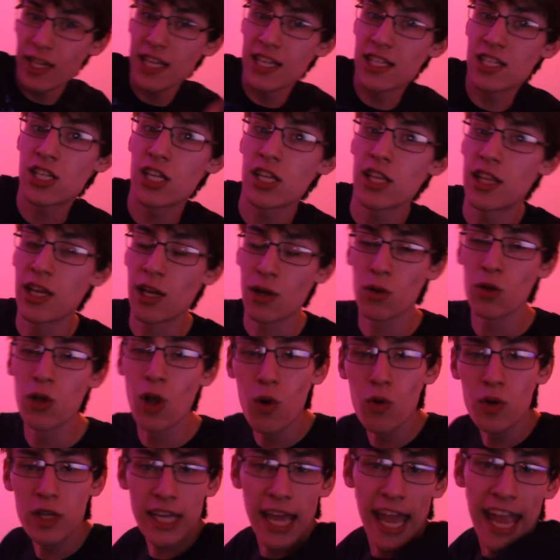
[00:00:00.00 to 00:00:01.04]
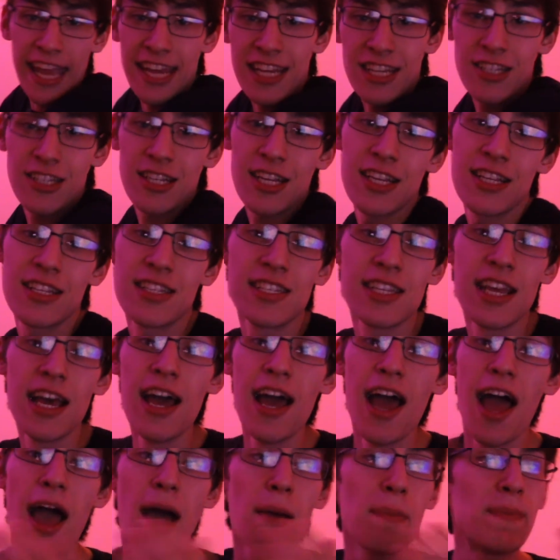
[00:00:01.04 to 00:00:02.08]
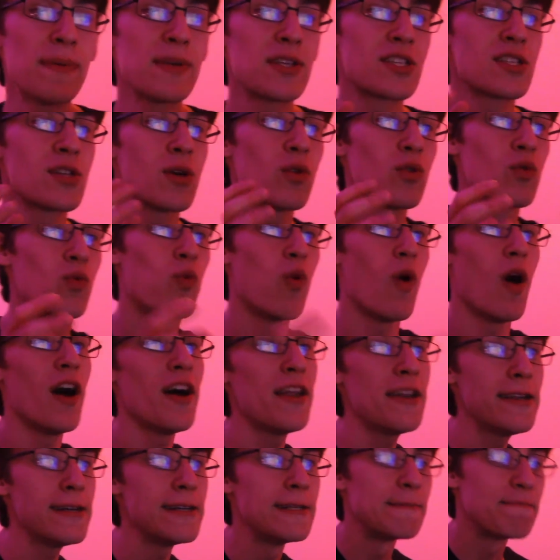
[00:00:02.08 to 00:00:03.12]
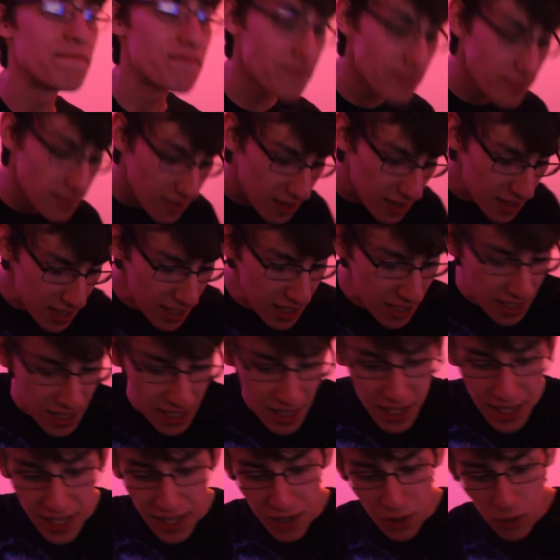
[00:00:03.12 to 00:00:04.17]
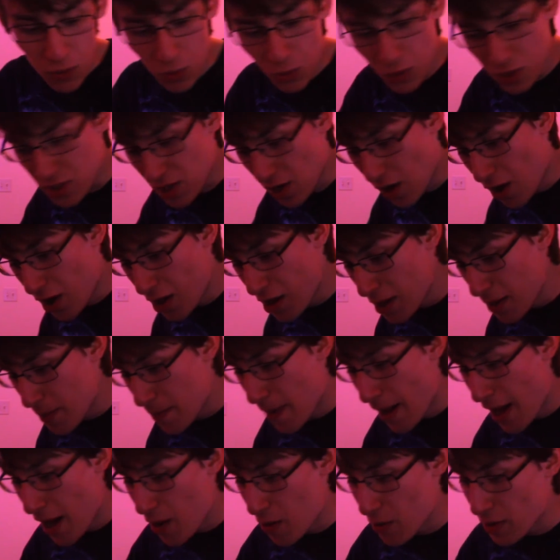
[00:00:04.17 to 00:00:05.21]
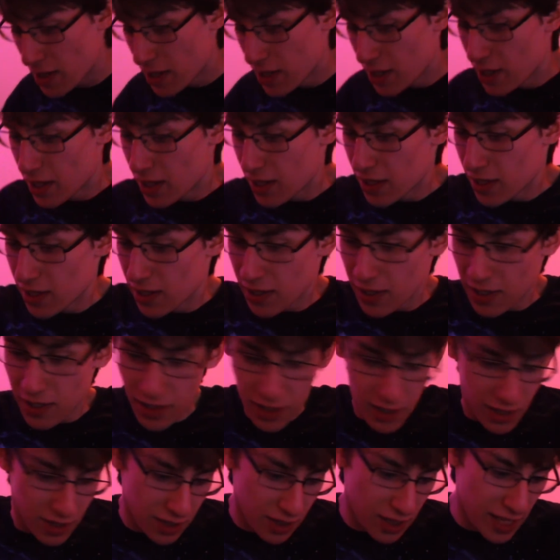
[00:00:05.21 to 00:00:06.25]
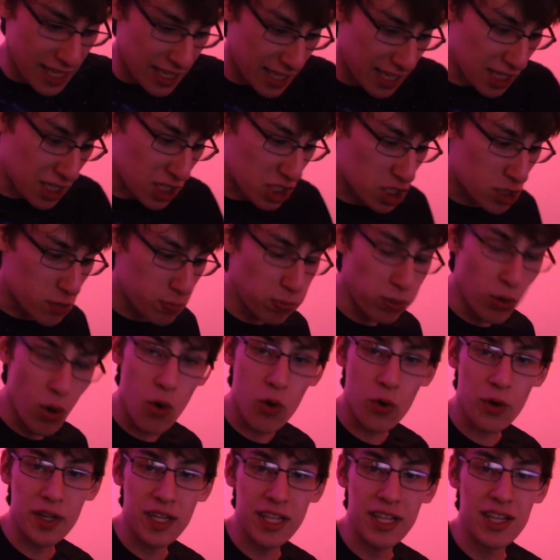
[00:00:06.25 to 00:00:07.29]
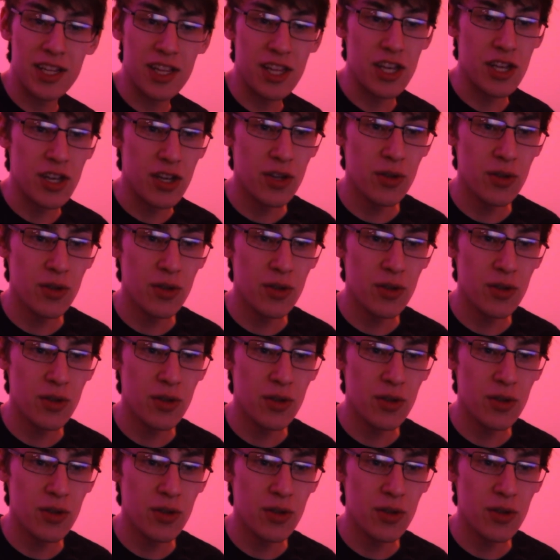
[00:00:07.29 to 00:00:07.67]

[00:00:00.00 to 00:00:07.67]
into their locations. Episode 1 was all about, like, exploring the